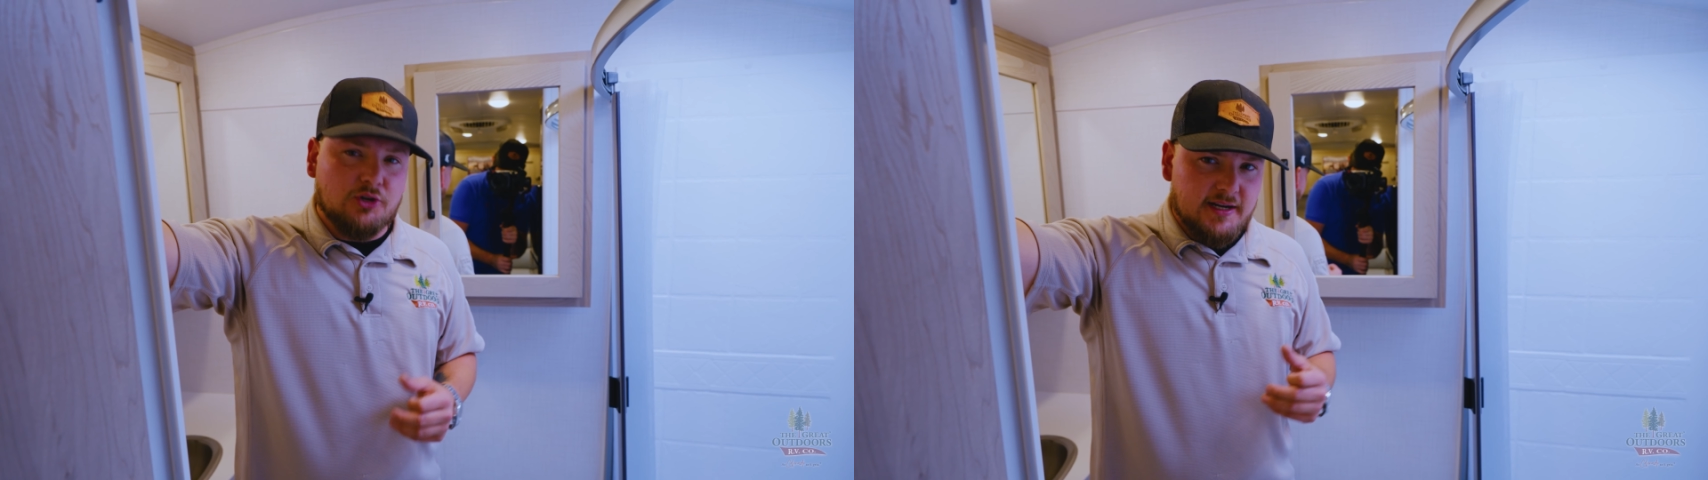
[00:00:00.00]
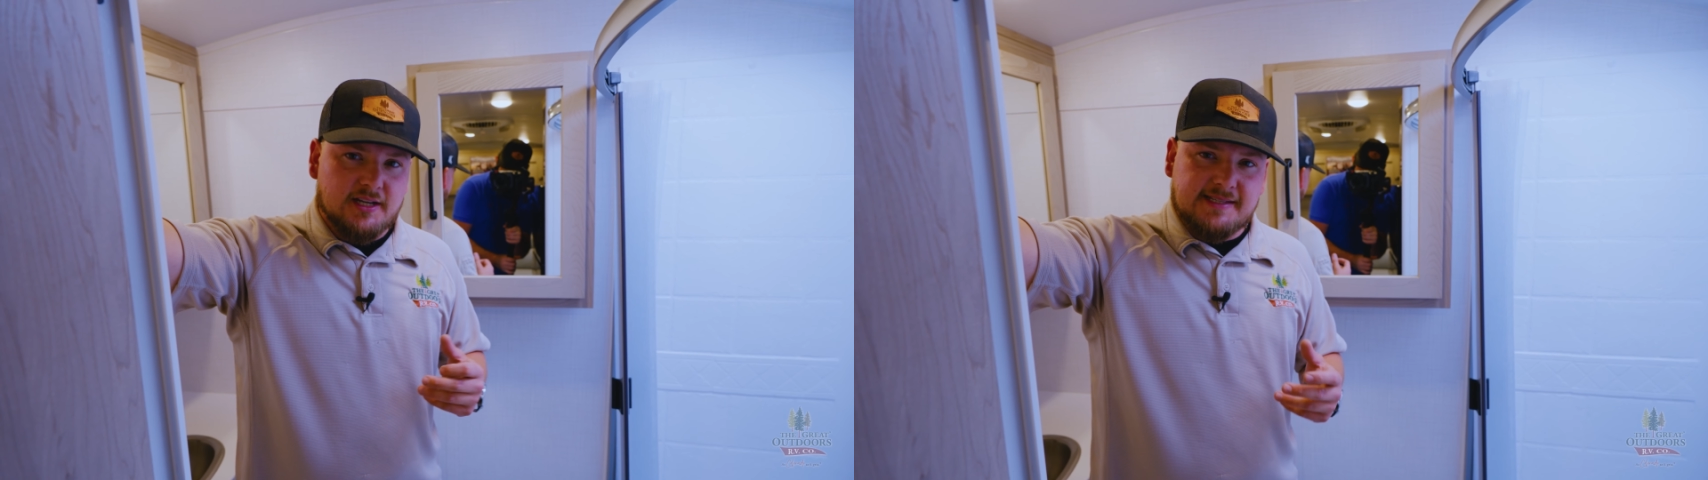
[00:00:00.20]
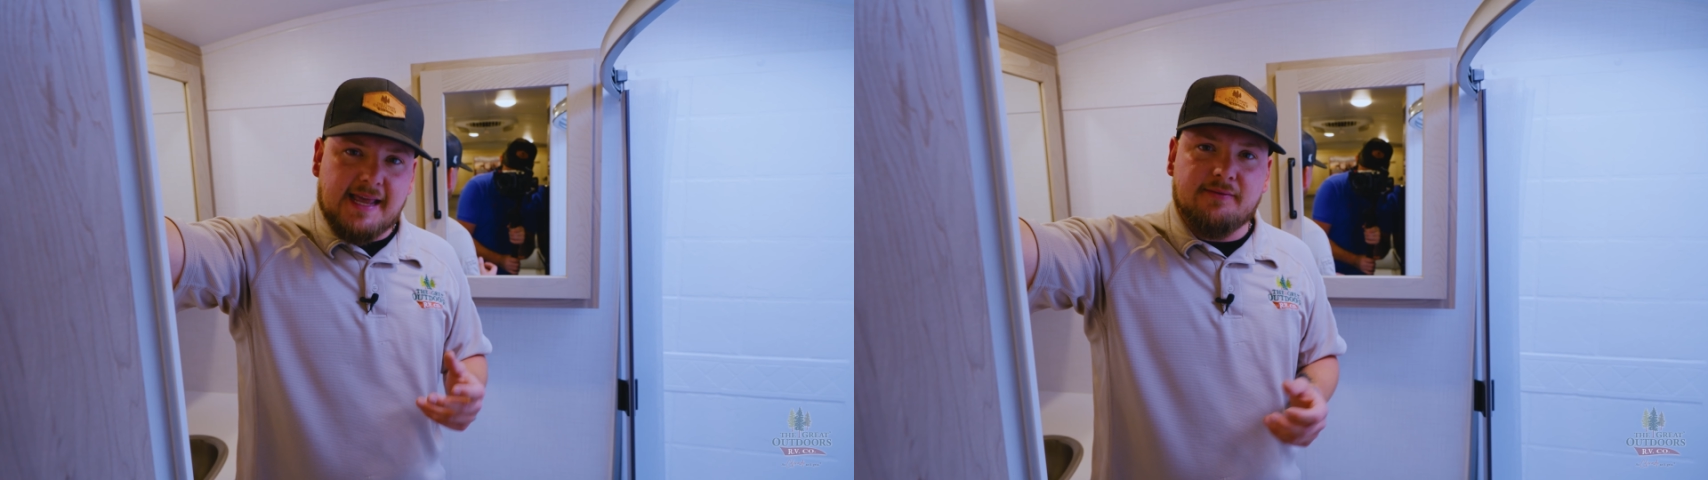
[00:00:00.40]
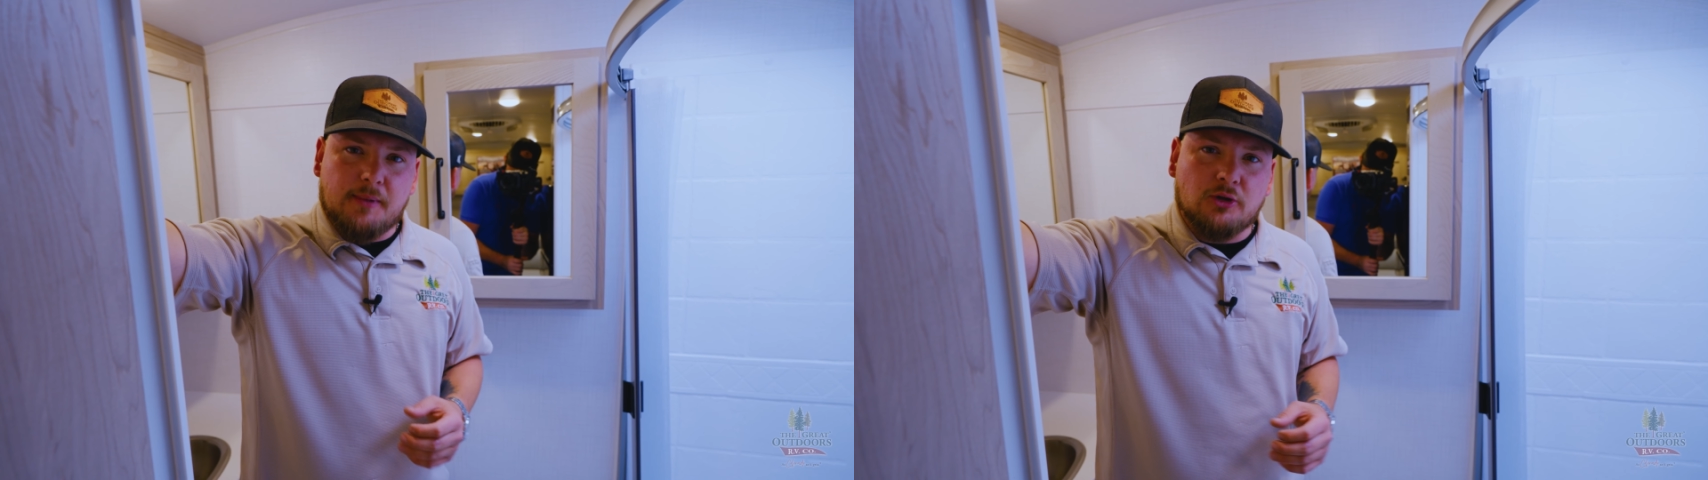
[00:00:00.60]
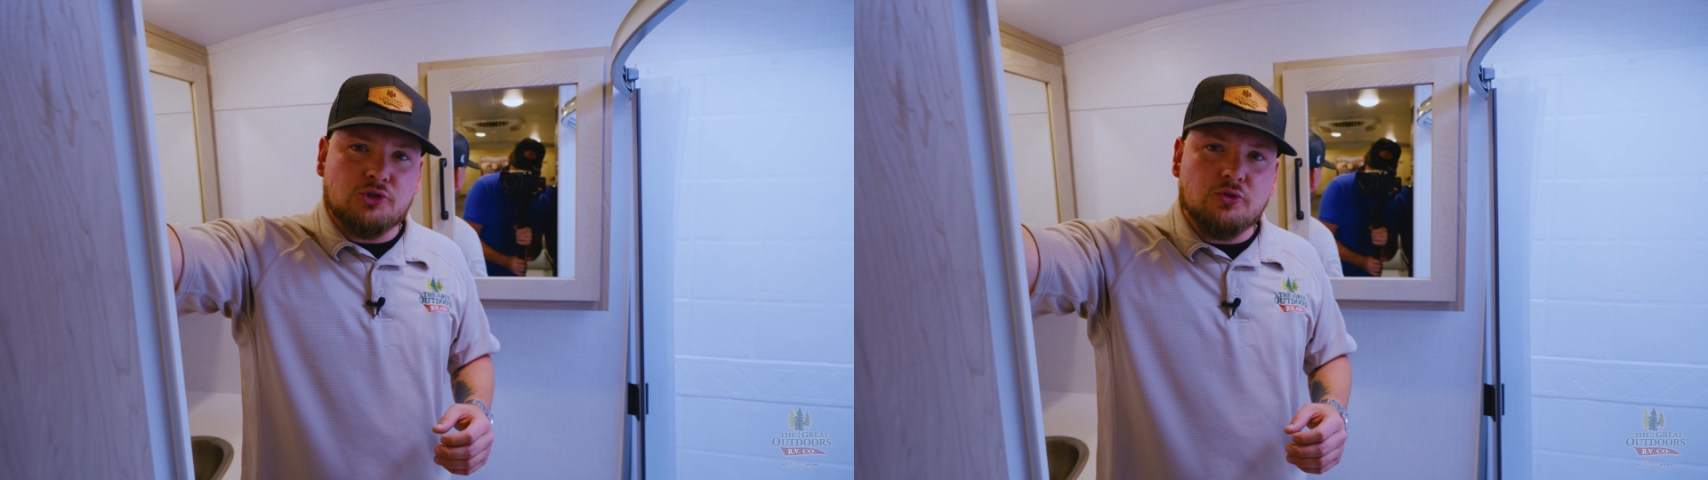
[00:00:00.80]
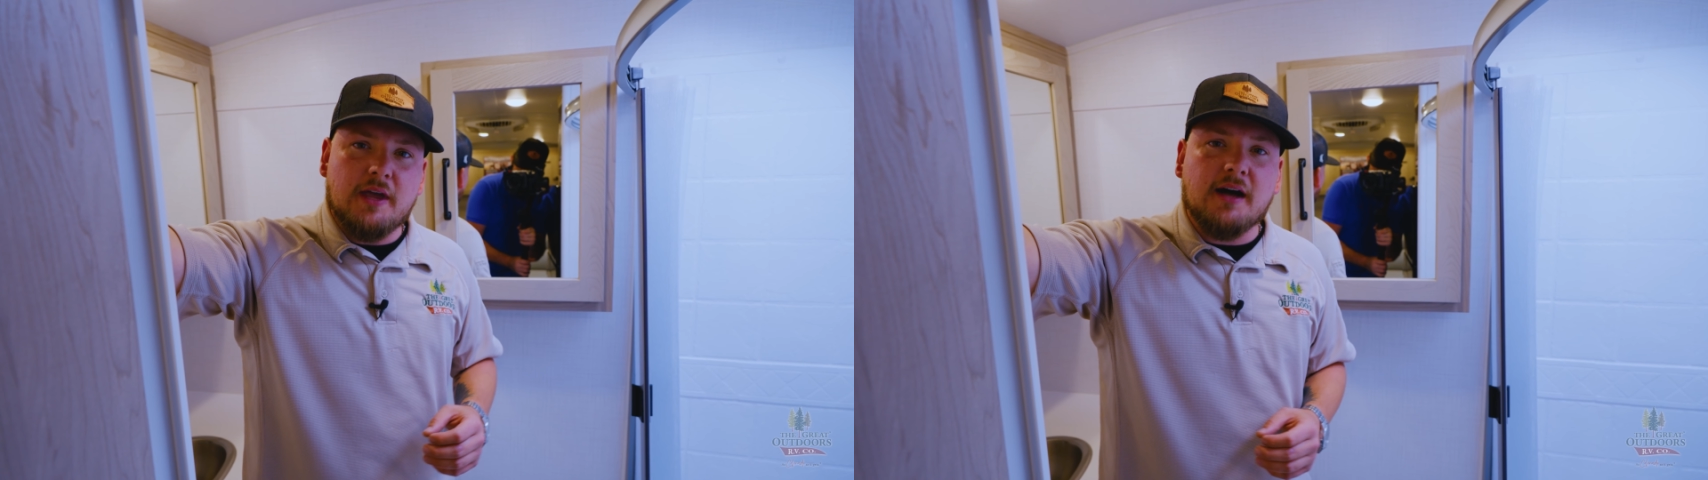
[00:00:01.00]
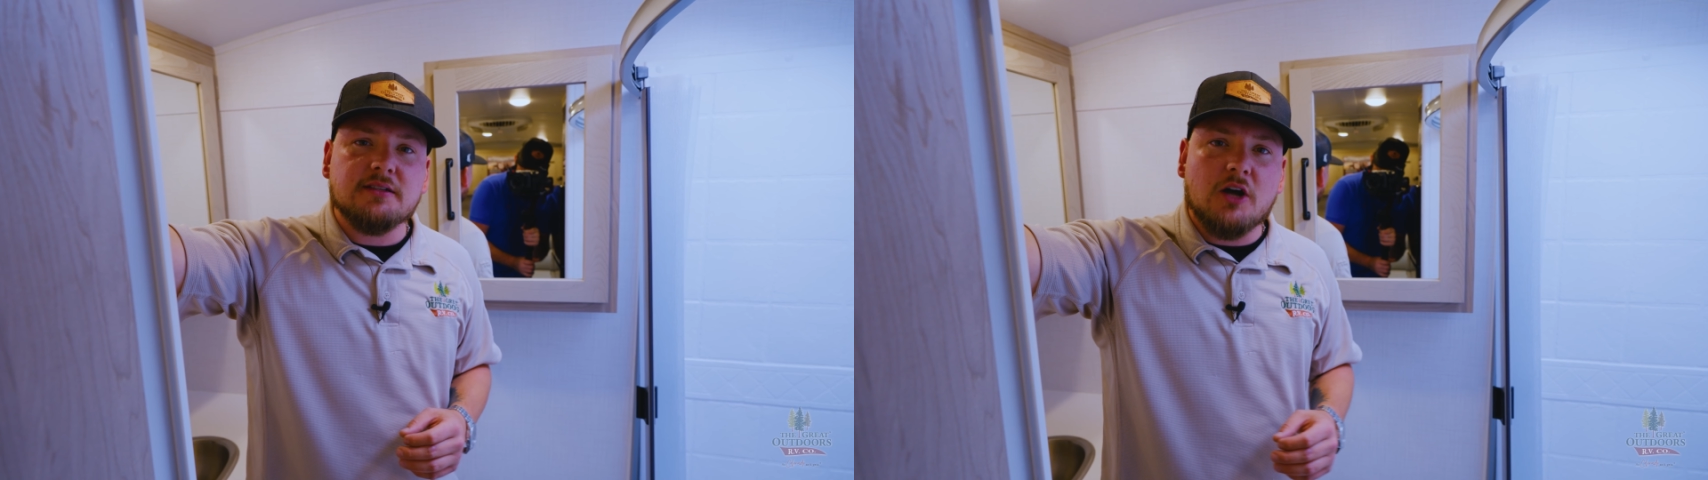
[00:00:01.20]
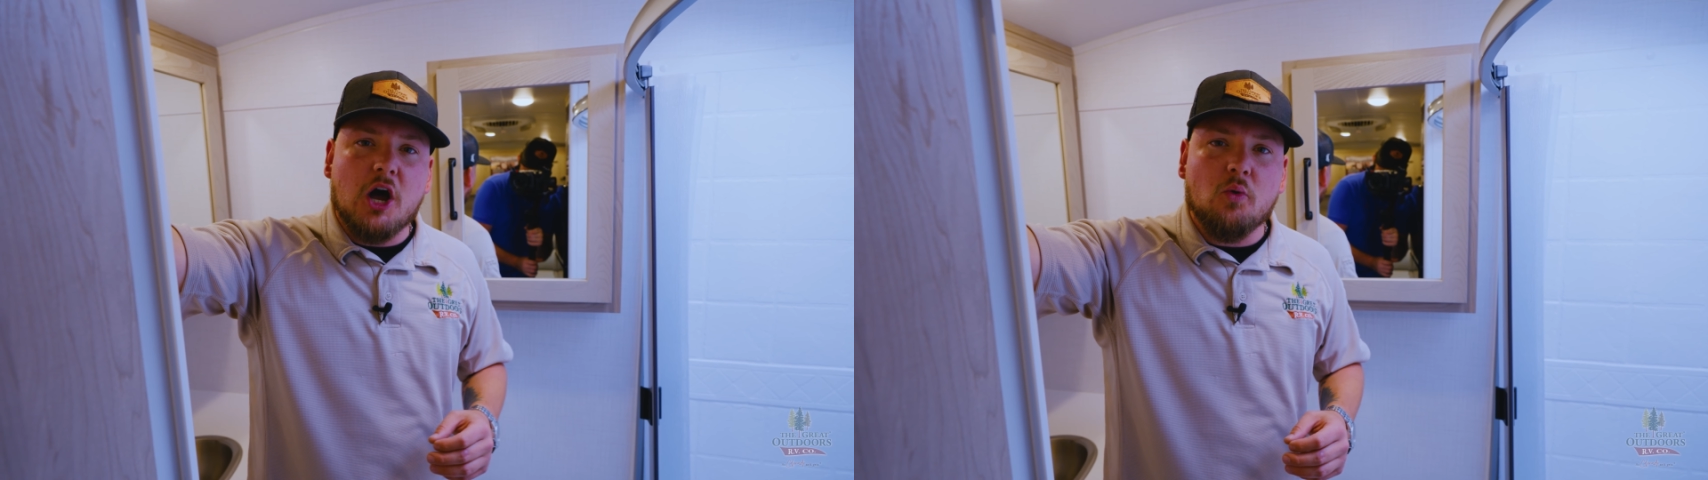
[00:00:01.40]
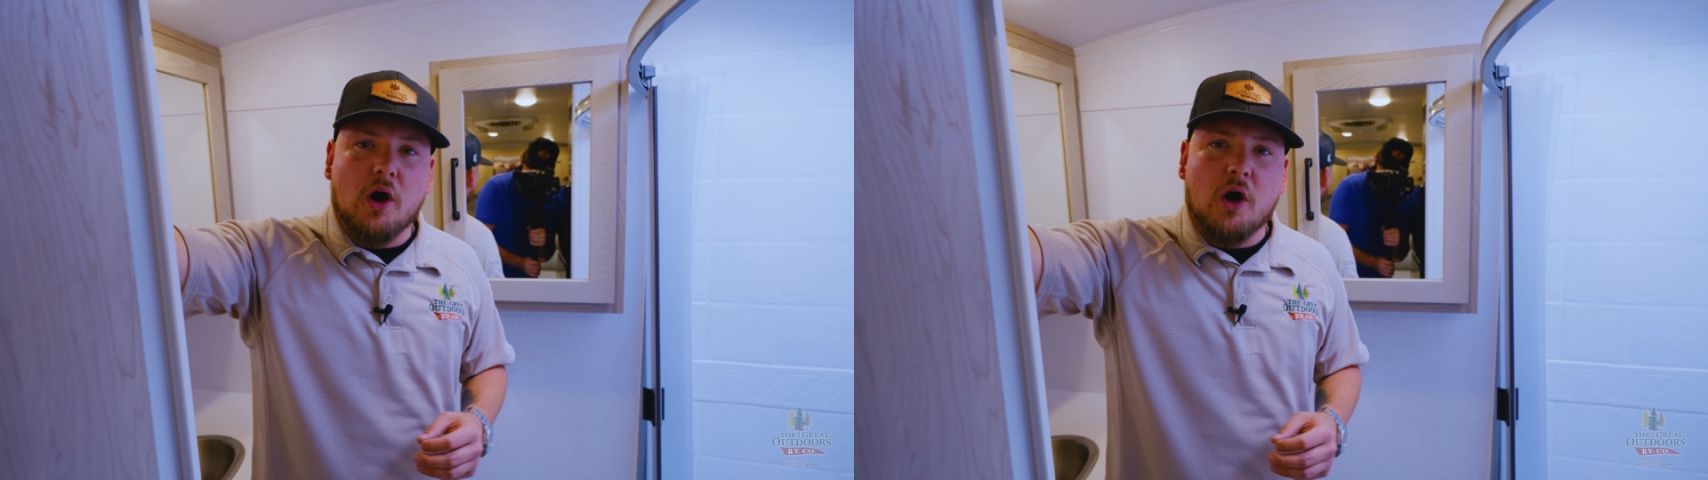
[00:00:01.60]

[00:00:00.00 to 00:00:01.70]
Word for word: you're going to save about 2 gallons of hot